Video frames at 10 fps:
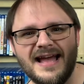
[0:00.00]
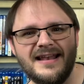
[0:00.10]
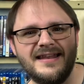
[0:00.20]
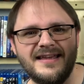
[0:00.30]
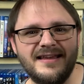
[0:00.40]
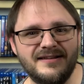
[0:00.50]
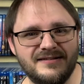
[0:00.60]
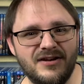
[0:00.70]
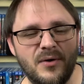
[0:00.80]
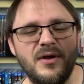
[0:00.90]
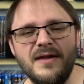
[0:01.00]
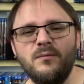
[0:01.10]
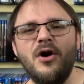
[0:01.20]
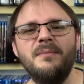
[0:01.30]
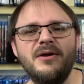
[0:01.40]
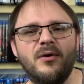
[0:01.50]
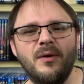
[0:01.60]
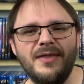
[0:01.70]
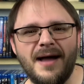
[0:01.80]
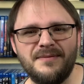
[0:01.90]
that is, you know, it will be or
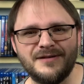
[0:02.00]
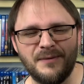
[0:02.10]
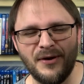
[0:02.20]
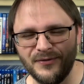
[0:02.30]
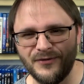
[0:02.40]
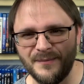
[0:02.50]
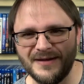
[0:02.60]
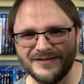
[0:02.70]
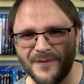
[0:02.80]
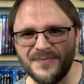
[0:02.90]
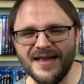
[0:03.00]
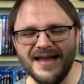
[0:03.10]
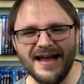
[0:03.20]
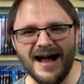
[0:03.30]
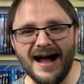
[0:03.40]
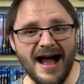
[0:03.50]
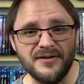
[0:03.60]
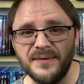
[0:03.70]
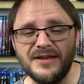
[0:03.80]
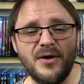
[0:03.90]
will not be spoiled for me. So I
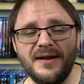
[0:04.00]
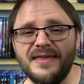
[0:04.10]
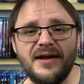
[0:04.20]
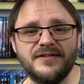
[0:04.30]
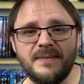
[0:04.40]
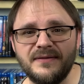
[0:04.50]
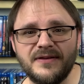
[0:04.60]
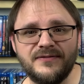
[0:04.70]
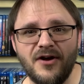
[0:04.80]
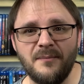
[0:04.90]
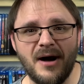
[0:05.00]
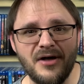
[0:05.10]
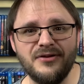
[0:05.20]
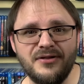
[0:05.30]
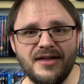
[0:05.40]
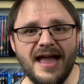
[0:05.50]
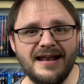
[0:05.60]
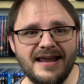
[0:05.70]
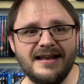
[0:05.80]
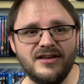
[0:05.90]
don't really know anything else about this film other
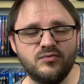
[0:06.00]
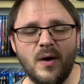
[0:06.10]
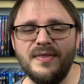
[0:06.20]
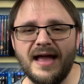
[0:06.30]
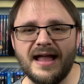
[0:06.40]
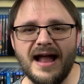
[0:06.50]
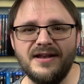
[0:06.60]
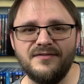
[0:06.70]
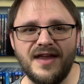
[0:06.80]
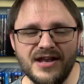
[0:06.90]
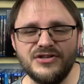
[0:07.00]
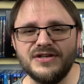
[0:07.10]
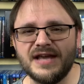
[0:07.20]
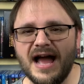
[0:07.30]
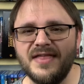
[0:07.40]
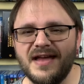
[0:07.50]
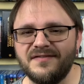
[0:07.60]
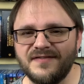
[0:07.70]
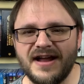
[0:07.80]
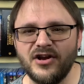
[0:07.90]
than it is one that kind of hinges on
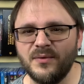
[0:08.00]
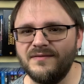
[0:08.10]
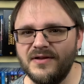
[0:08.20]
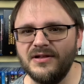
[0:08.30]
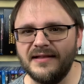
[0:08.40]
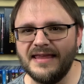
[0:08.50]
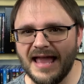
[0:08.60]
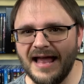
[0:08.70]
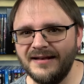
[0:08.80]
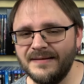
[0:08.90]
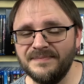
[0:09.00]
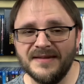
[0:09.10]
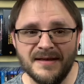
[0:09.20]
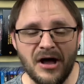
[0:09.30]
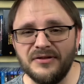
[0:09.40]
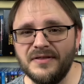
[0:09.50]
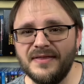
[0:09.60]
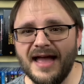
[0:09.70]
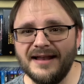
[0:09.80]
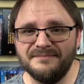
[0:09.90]
that final reveal at the end. Other
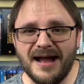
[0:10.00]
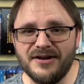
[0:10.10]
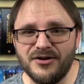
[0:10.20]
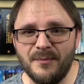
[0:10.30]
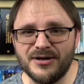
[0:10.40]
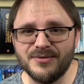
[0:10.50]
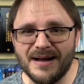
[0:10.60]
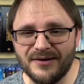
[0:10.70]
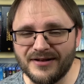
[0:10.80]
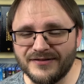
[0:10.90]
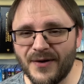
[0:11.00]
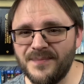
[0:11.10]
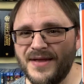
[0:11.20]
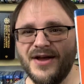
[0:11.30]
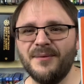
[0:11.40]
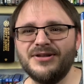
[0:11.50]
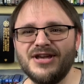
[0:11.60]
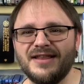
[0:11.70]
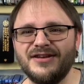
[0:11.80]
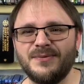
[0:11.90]
than that, I don't know much about it. So we'll
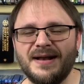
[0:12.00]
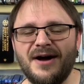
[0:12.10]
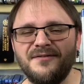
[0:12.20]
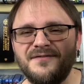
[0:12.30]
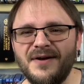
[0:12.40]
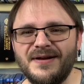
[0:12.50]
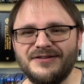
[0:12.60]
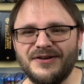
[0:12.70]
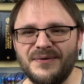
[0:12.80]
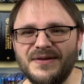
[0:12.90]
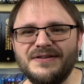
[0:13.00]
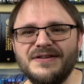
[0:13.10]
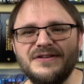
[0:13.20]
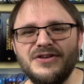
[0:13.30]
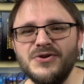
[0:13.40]
check this one out very soon. This is The